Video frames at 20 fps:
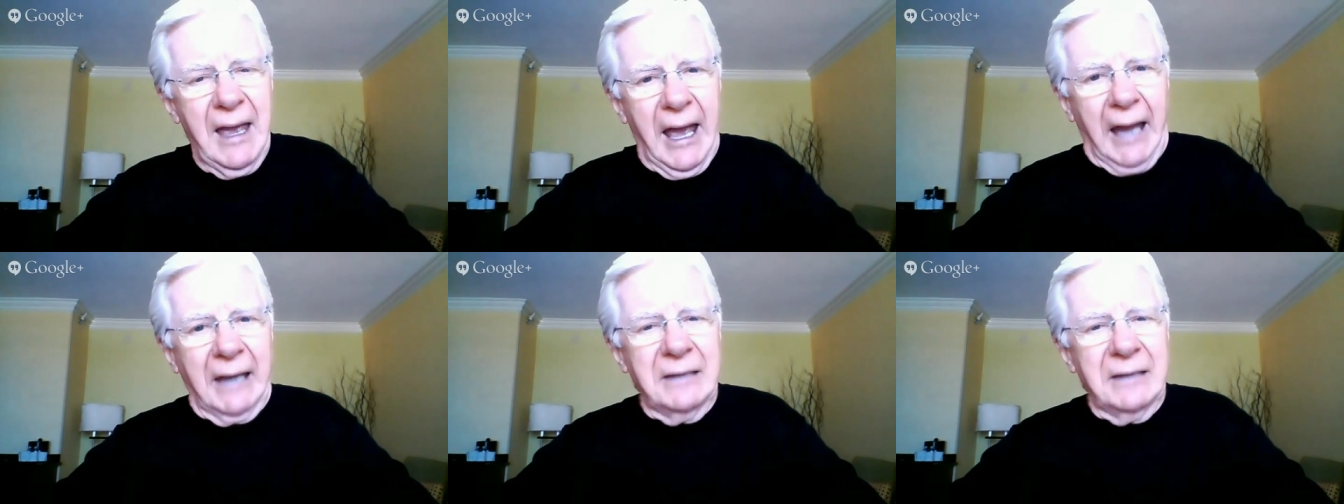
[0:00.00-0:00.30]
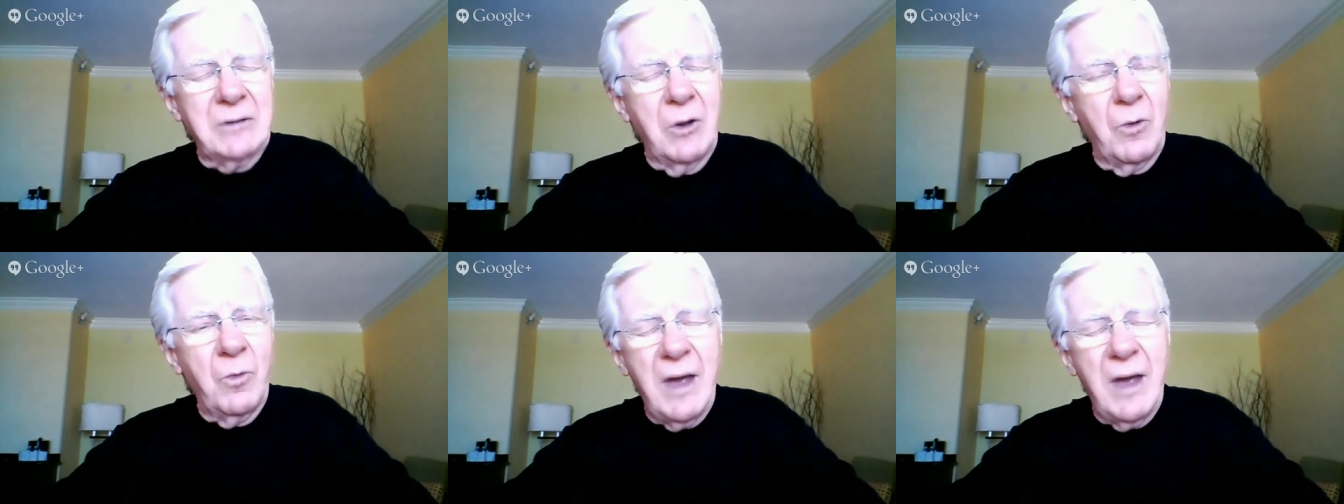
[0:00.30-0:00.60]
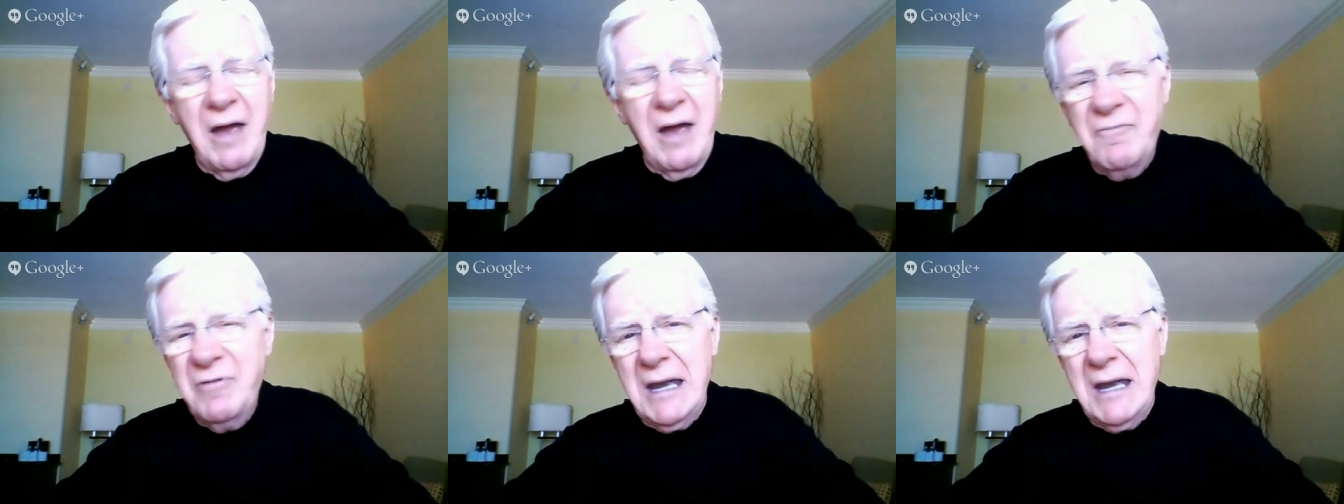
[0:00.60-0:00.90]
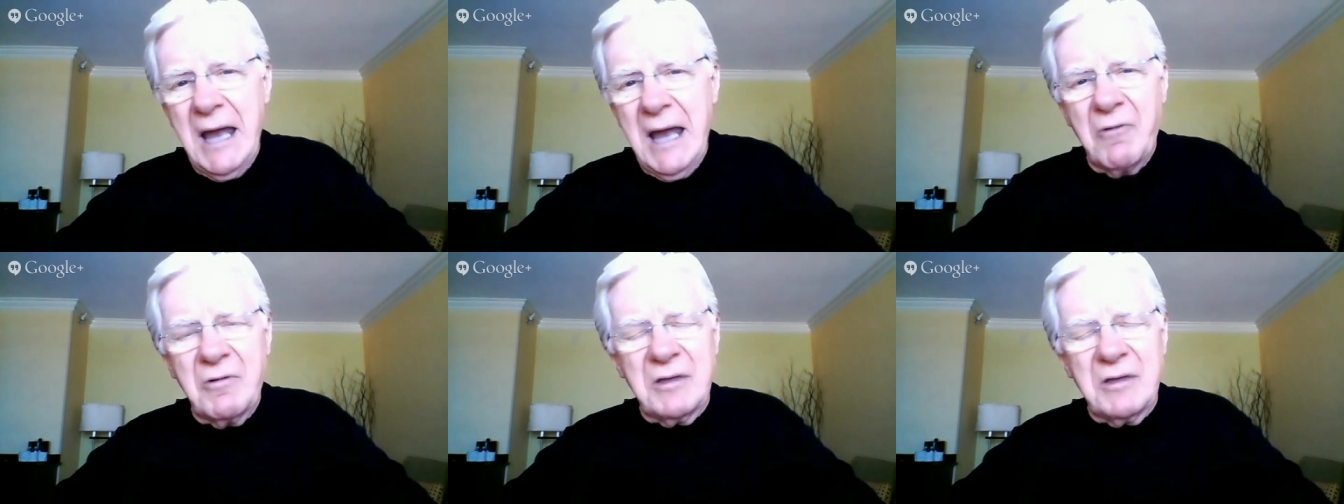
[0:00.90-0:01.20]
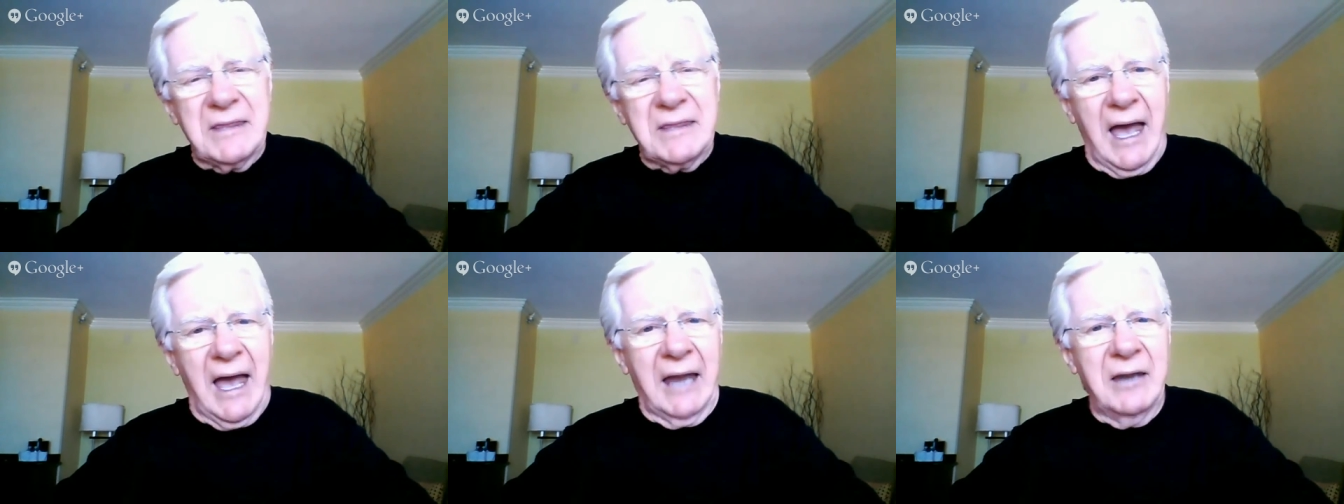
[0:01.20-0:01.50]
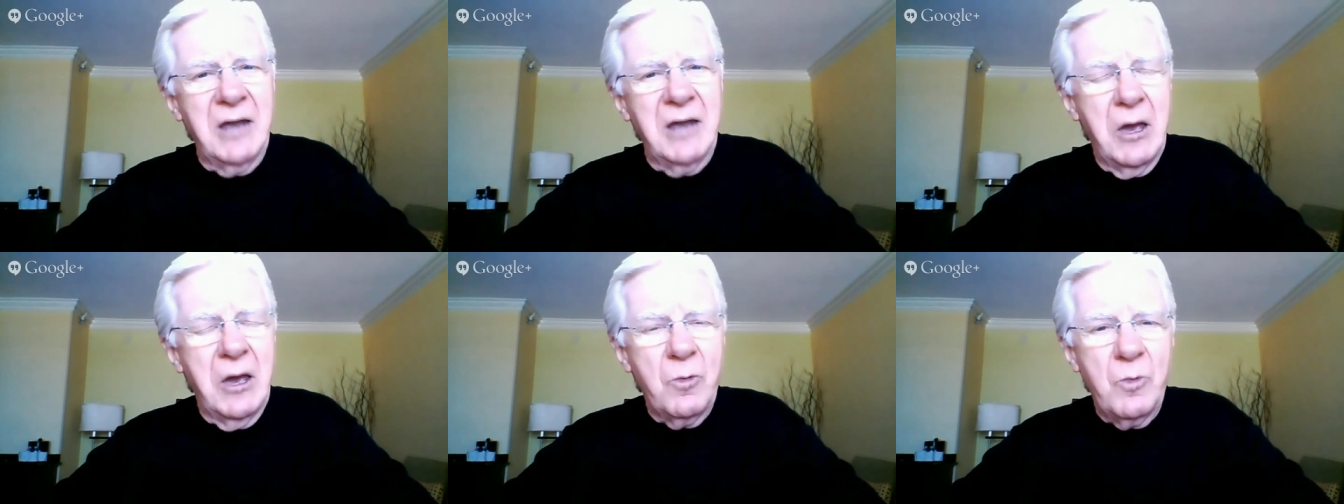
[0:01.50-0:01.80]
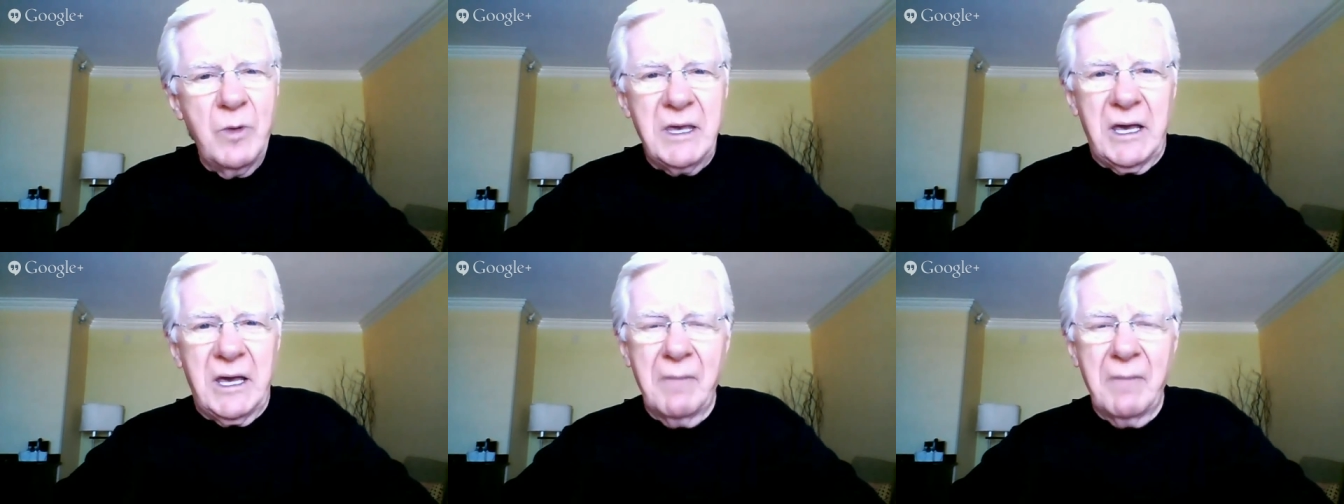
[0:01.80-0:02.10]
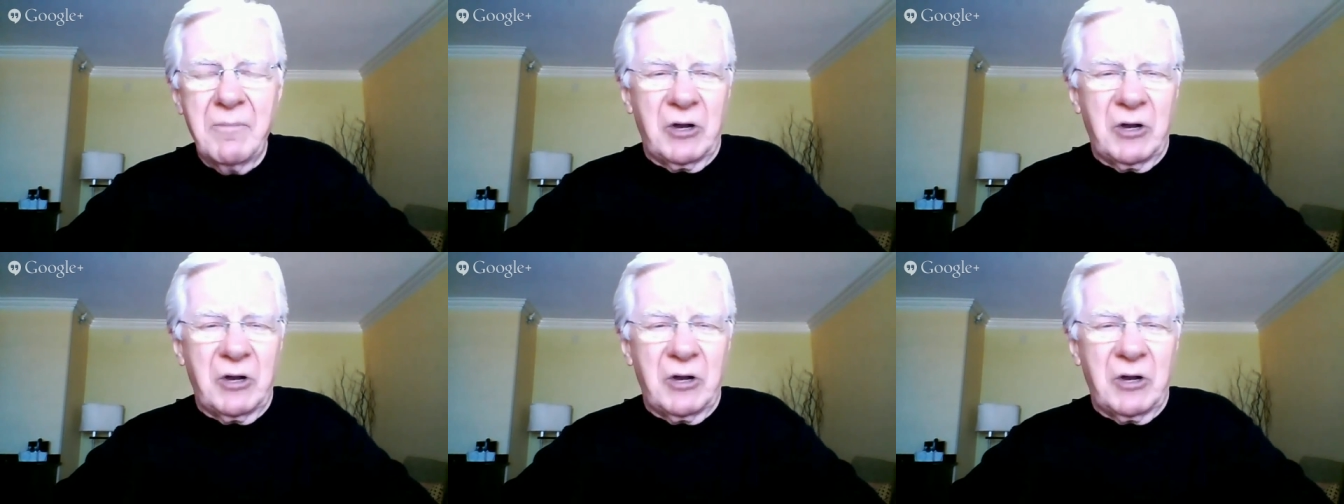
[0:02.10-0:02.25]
And every now and then, we come